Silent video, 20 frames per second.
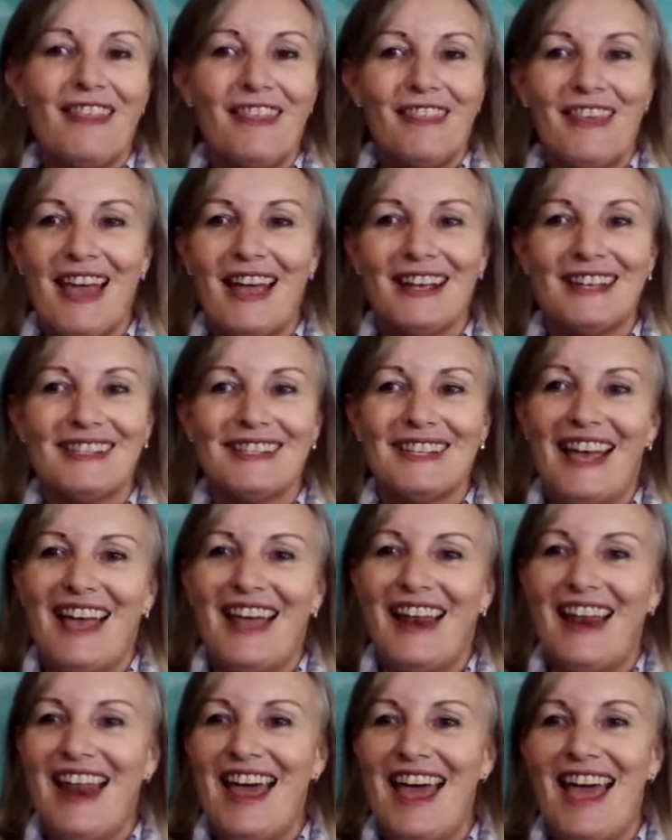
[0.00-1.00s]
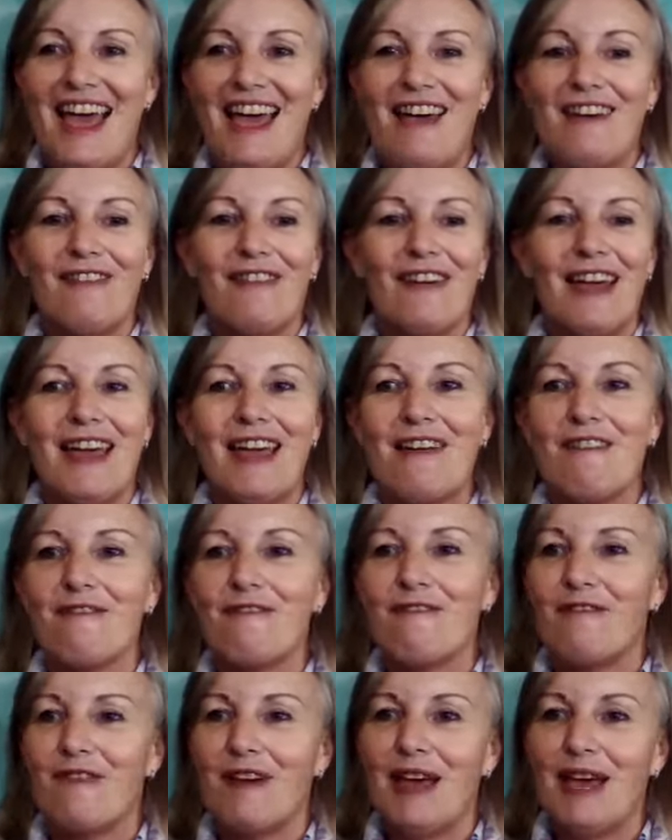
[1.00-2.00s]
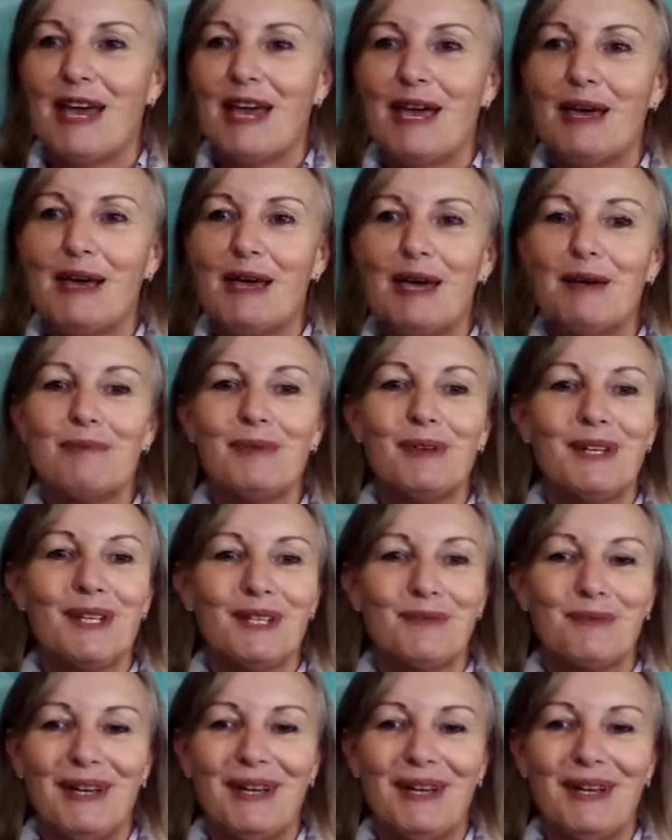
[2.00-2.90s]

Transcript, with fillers: Thanks and have a fabulous